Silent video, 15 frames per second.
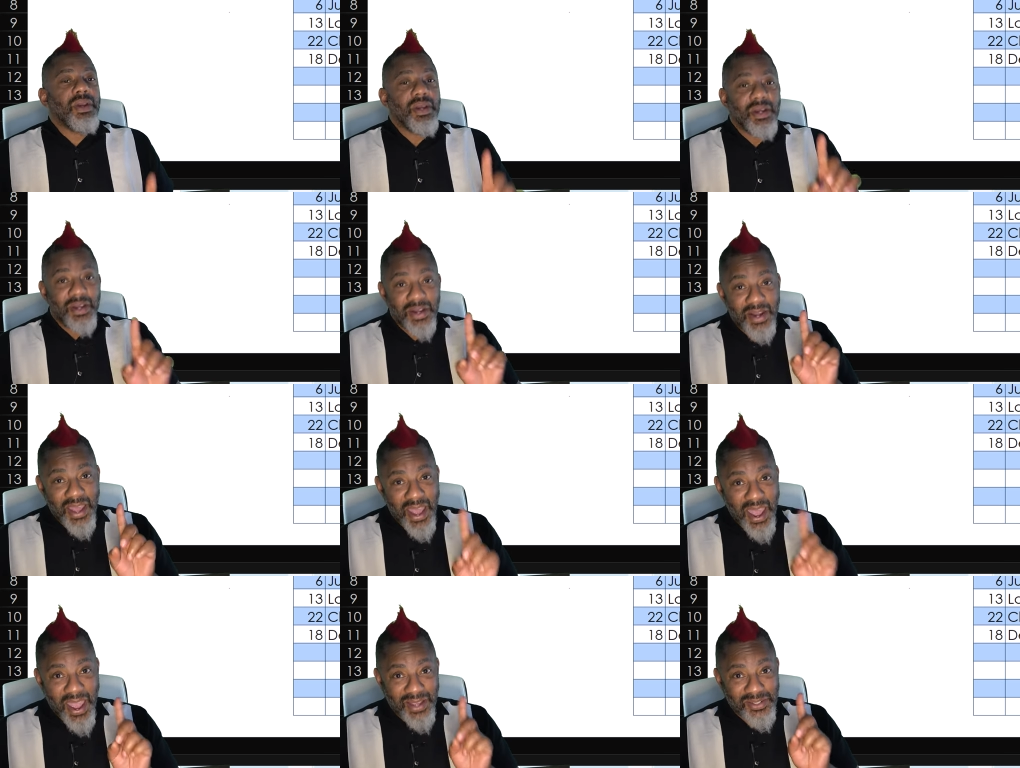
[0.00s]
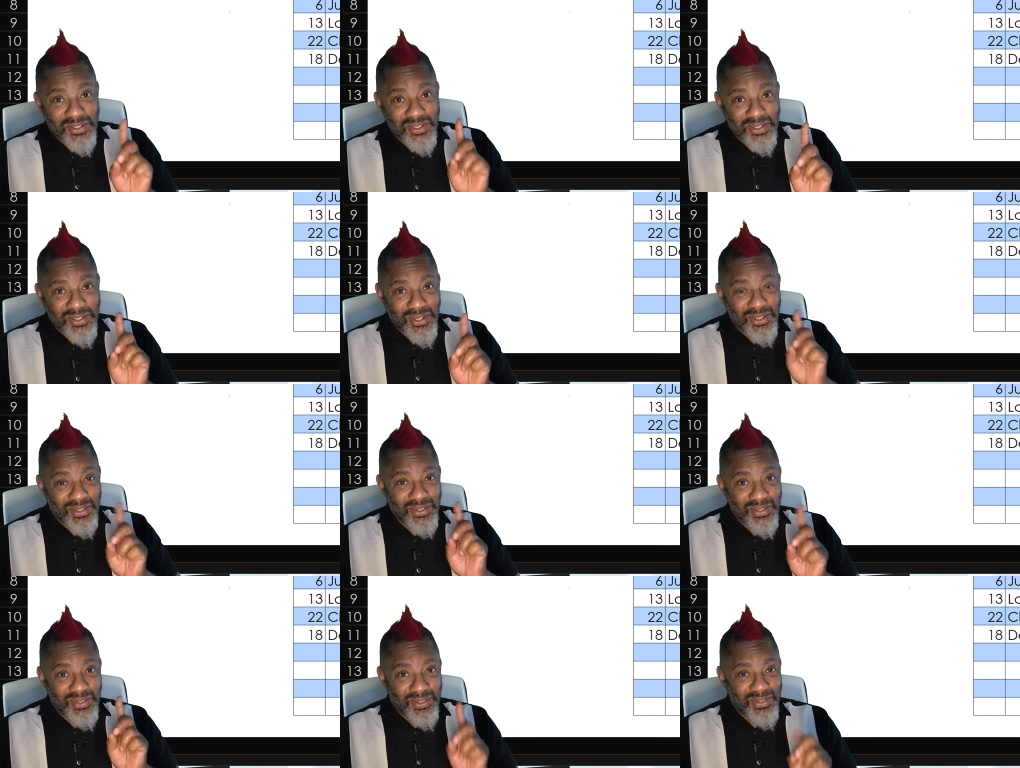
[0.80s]
Next,
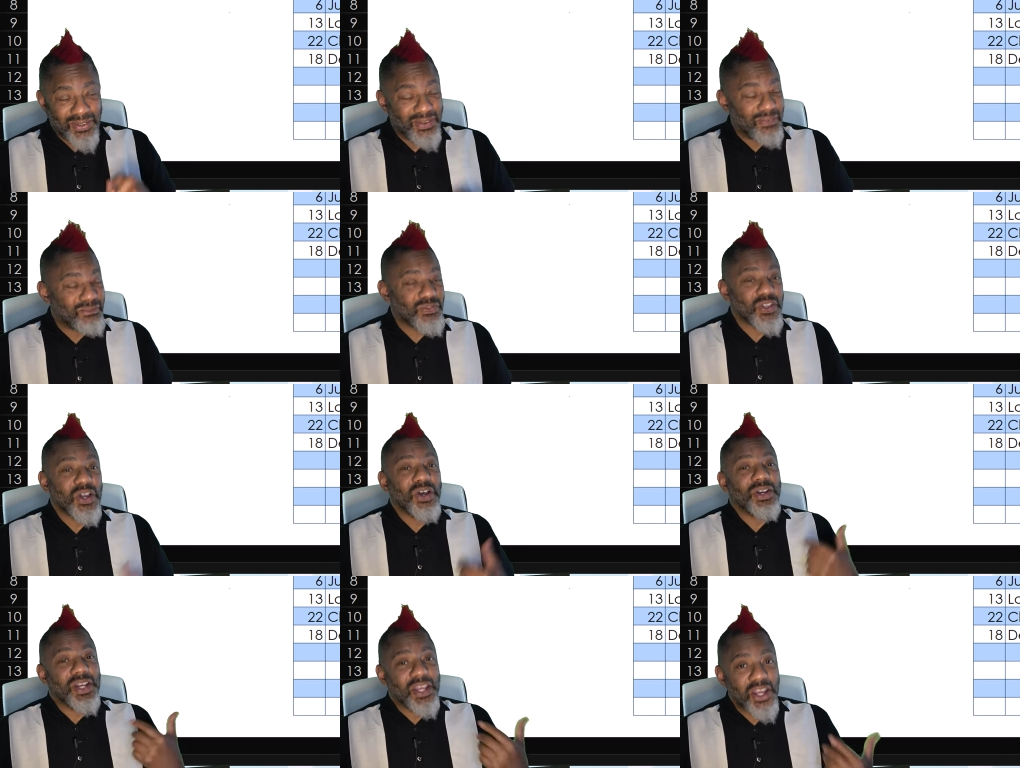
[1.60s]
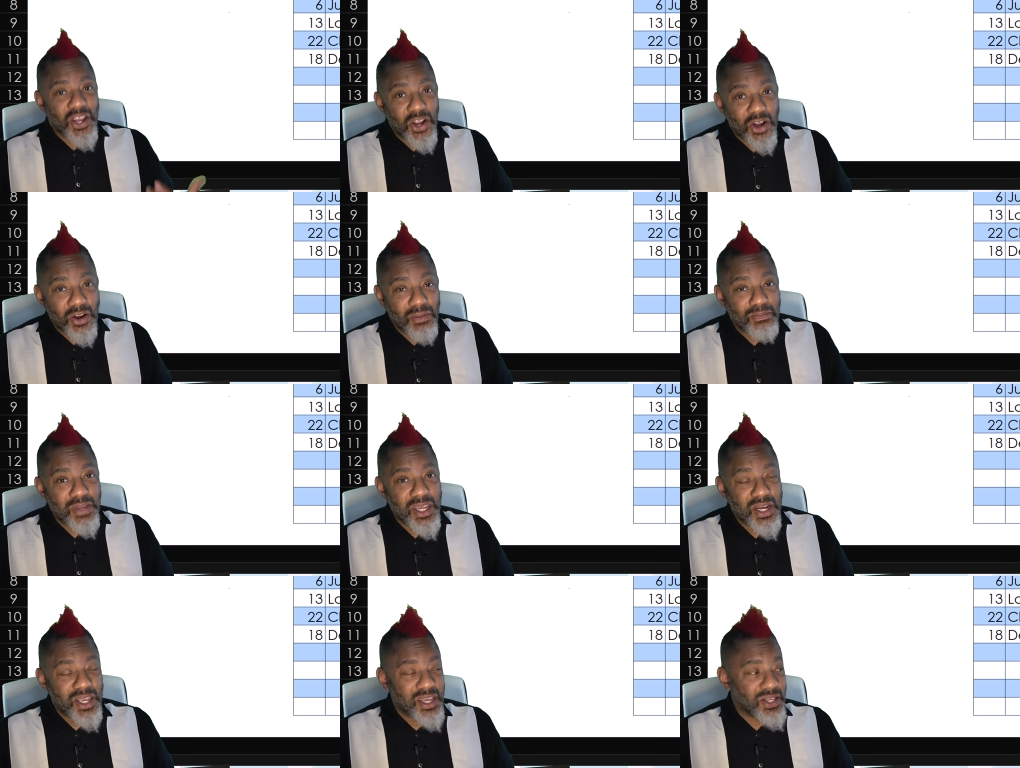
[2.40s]
an
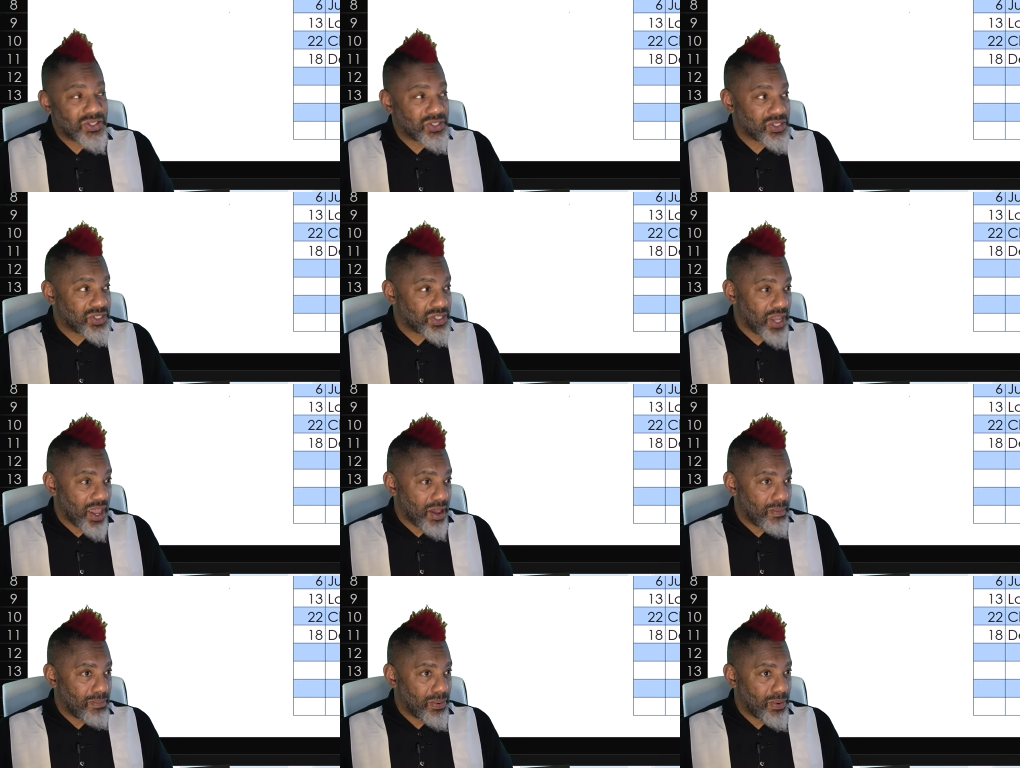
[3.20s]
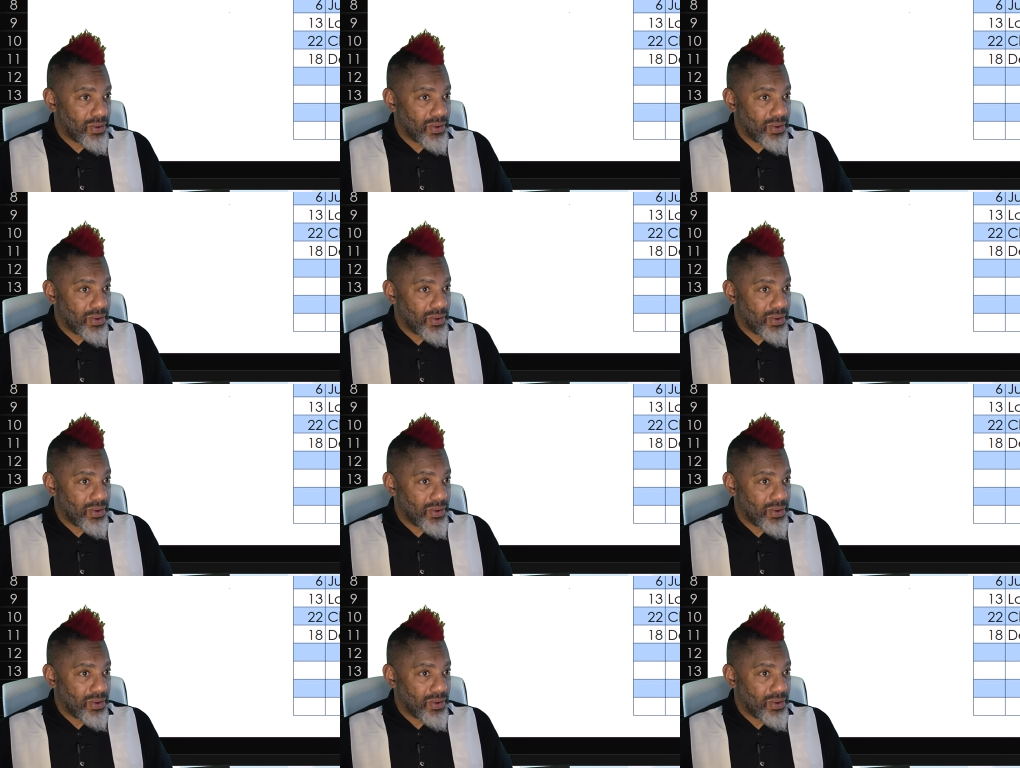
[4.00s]
intermediate step.